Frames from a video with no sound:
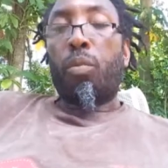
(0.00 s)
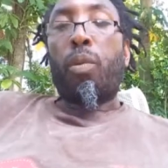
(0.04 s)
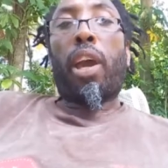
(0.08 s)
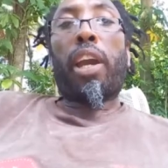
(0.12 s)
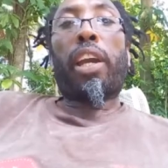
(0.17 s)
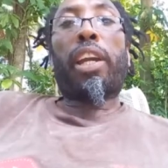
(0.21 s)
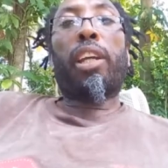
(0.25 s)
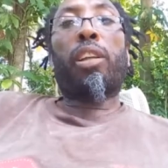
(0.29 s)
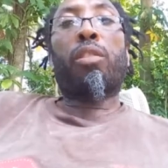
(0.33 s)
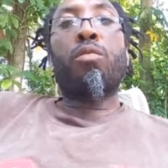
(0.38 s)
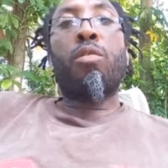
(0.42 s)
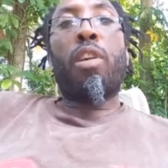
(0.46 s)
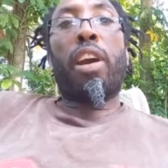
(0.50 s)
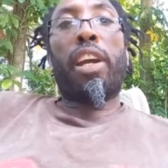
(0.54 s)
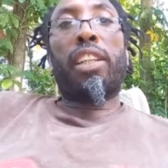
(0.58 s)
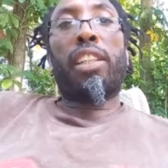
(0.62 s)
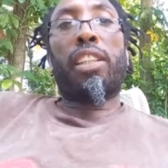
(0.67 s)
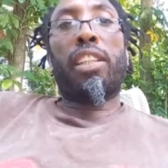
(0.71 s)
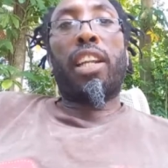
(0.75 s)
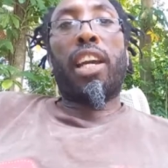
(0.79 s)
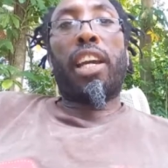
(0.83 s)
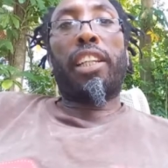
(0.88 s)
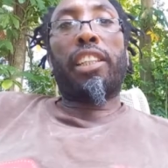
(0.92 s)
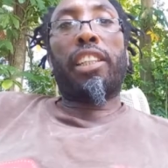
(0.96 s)
I get right
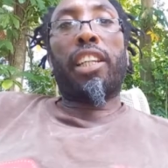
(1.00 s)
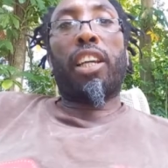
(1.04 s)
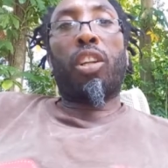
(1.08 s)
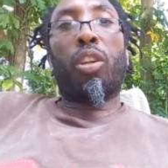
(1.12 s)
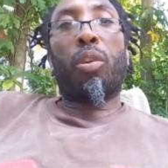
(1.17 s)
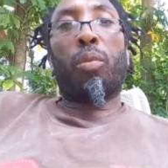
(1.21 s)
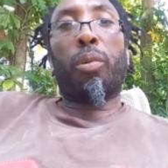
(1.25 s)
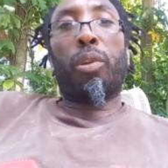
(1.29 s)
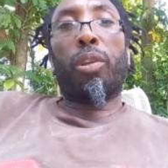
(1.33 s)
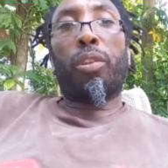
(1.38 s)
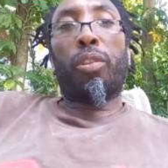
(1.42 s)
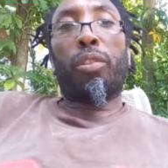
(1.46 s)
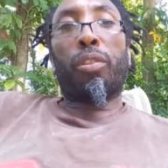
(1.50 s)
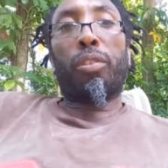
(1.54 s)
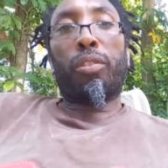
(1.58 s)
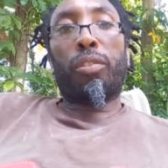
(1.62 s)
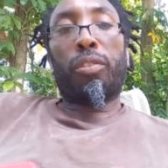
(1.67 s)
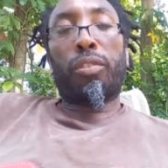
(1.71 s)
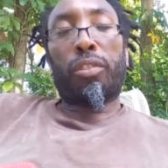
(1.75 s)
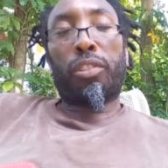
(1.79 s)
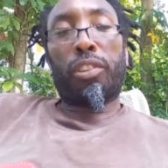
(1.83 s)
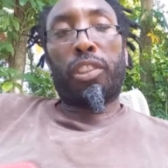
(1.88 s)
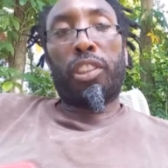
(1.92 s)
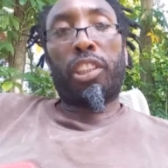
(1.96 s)
tonight, you know, you know.
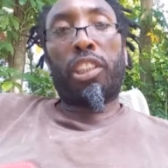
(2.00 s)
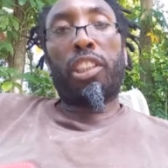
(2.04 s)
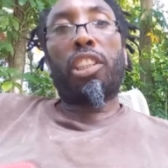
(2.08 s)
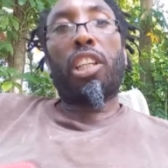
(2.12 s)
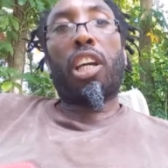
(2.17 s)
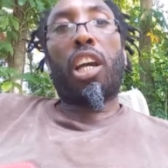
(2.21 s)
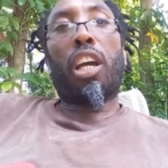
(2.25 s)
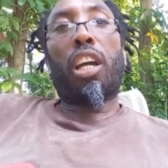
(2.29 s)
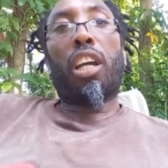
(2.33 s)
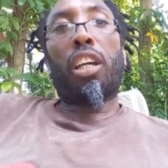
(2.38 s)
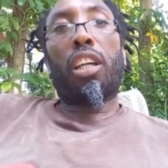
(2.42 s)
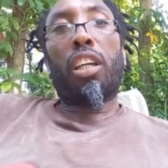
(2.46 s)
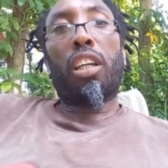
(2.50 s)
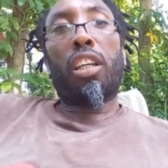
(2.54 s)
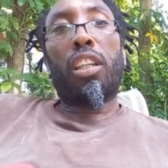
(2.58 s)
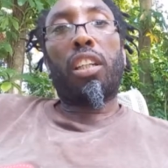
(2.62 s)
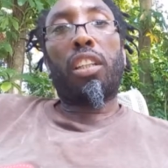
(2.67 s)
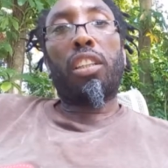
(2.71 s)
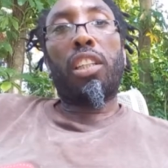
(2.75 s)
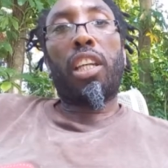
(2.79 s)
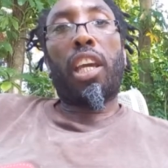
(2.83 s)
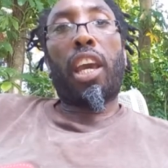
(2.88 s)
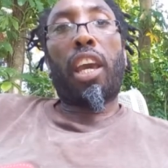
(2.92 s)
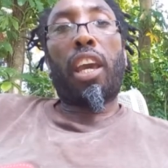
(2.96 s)
See it
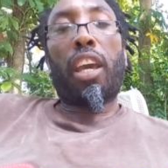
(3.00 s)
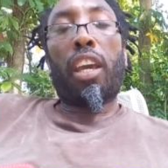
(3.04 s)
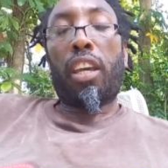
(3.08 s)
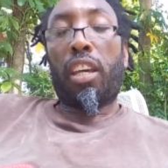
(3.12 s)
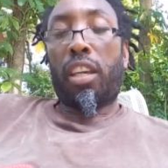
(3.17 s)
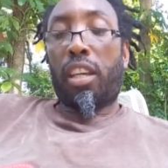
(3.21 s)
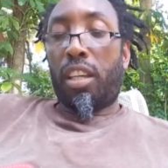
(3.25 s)
Yeah?